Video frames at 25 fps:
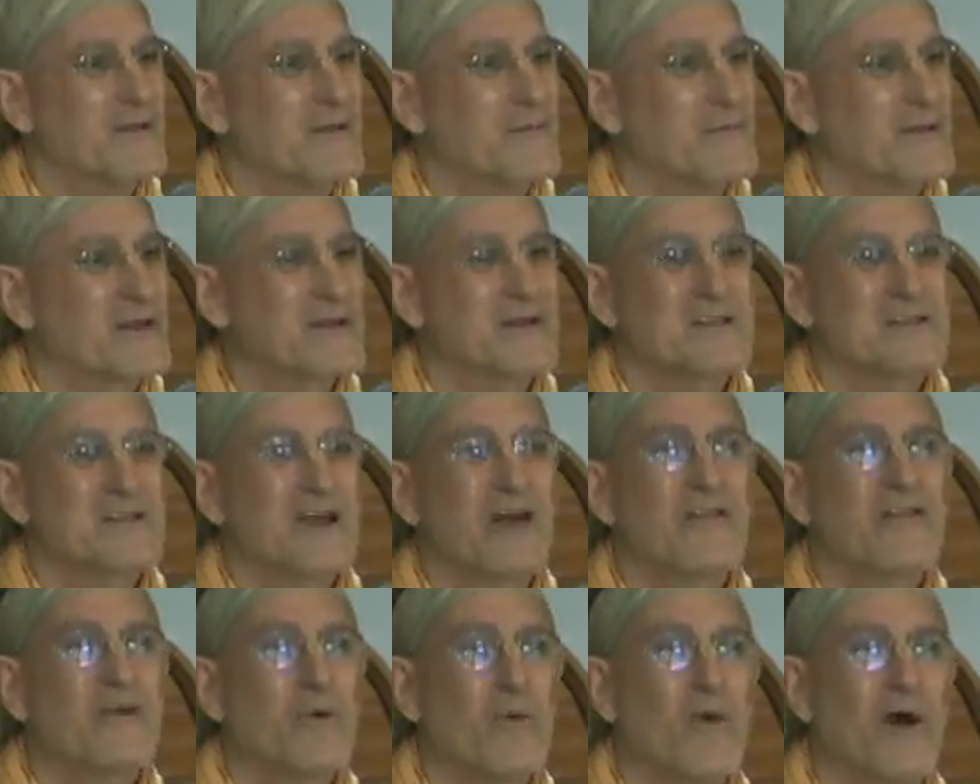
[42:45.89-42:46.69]
Because
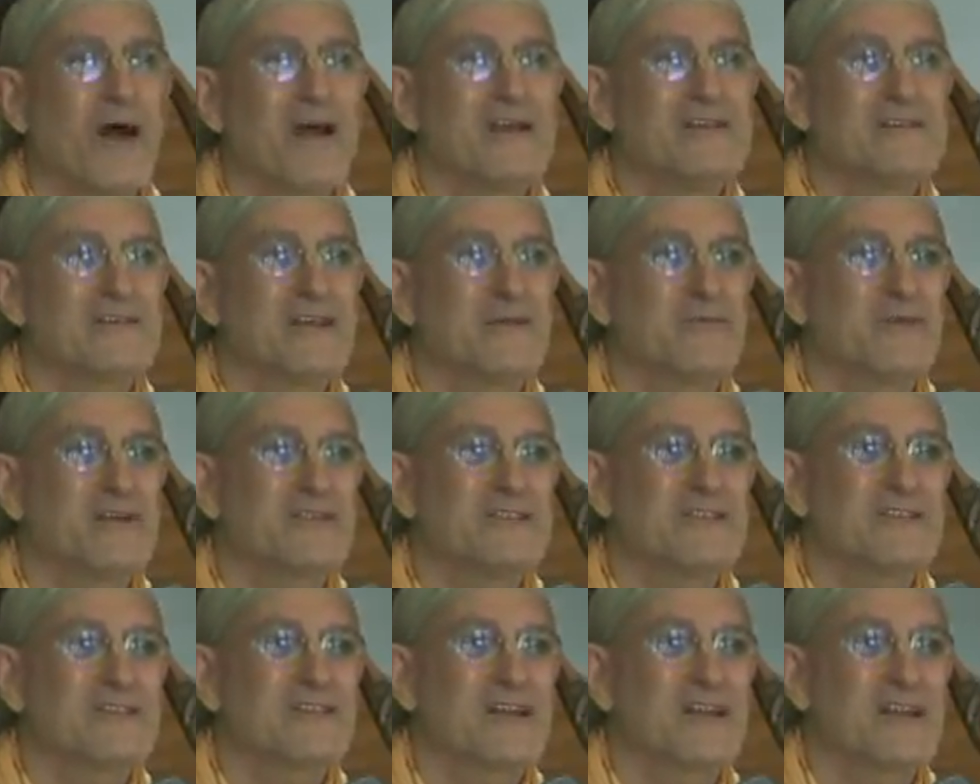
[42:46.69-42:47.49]
otherwise, then we
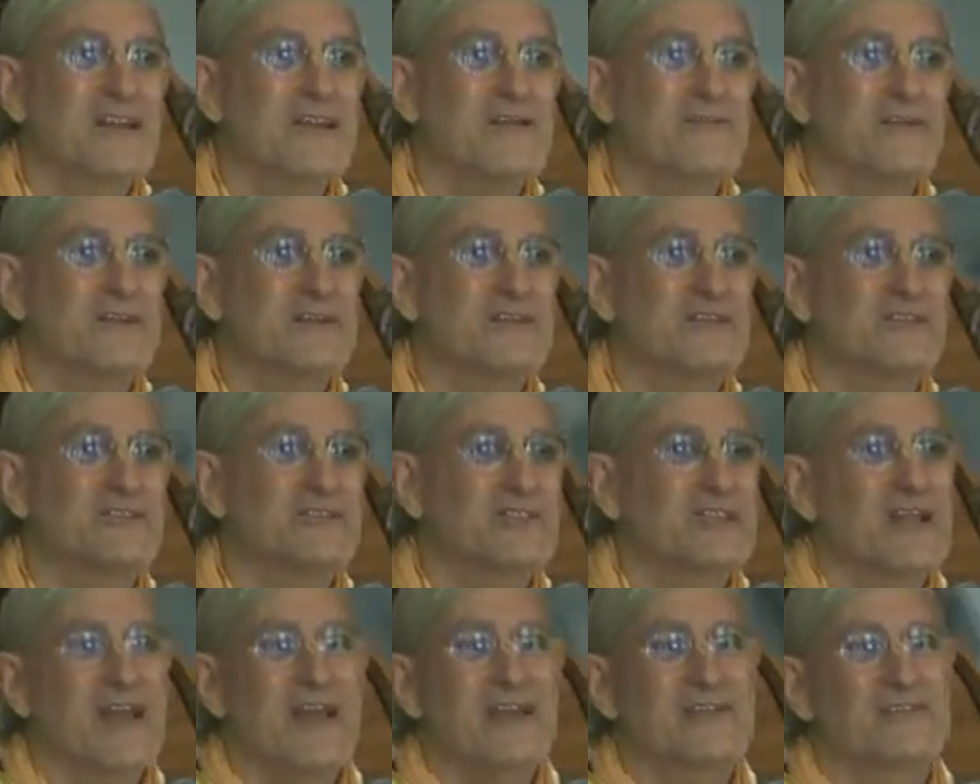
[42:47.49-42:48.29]
just leave it to
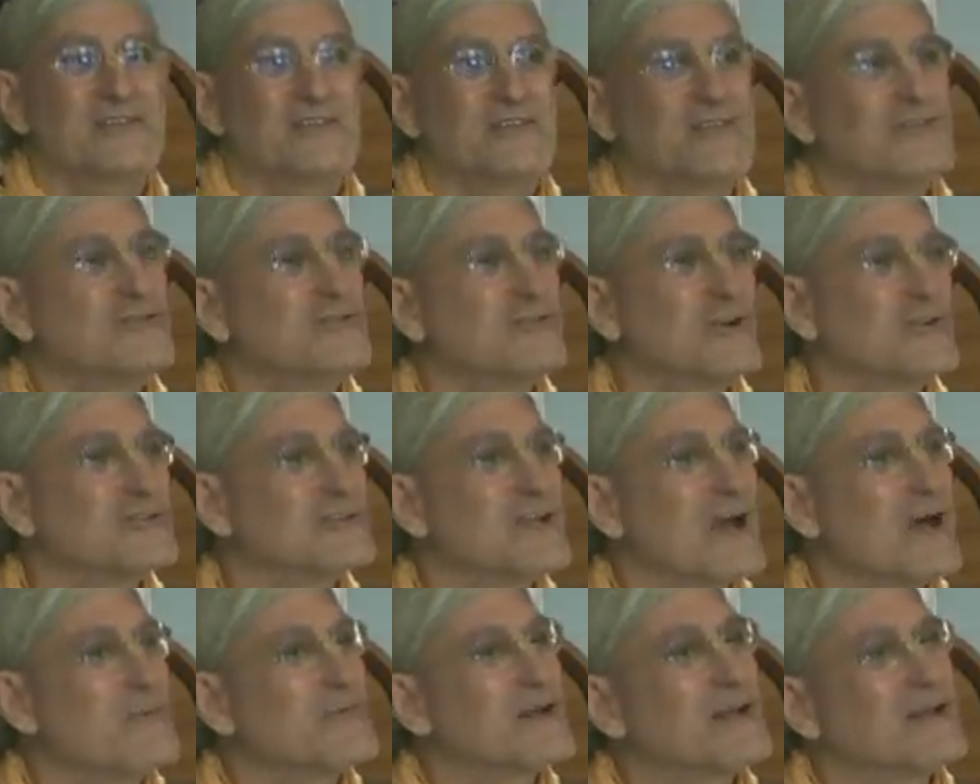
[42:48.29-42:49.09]
chance, and who knows
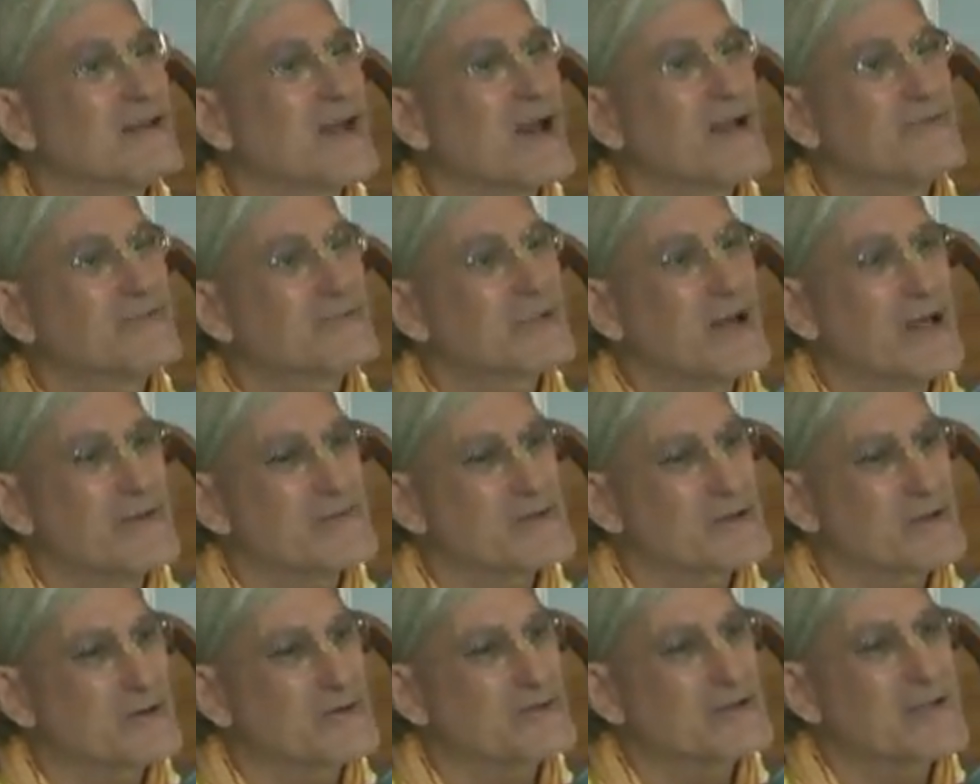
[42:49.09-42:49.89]
how many
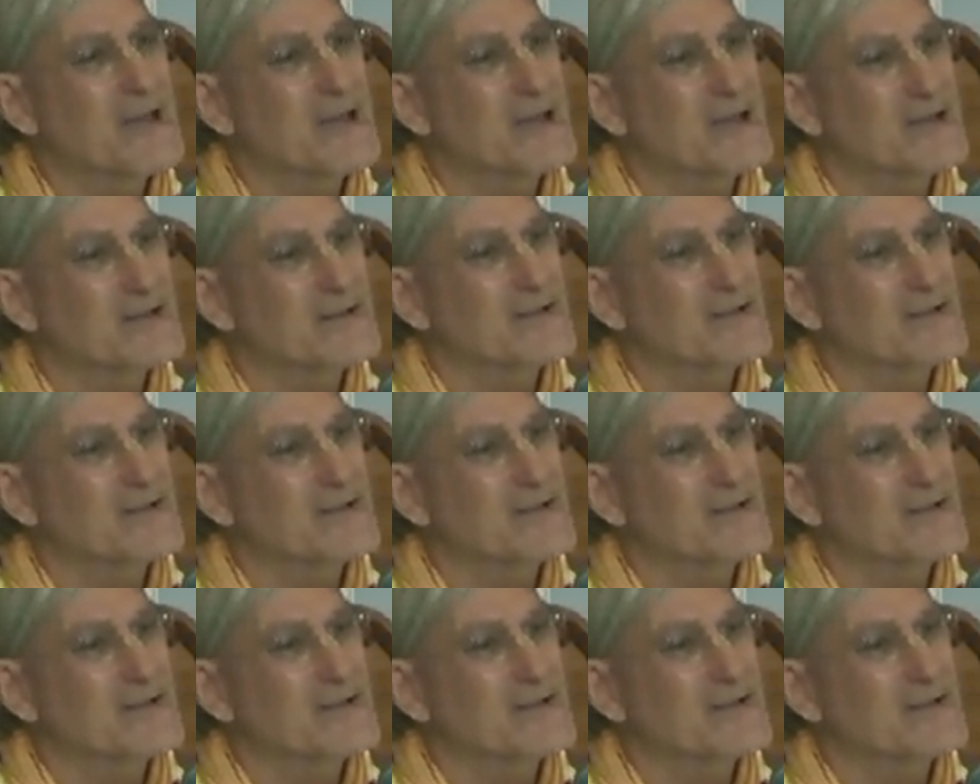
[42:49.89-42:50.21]
lifetimes it'll take.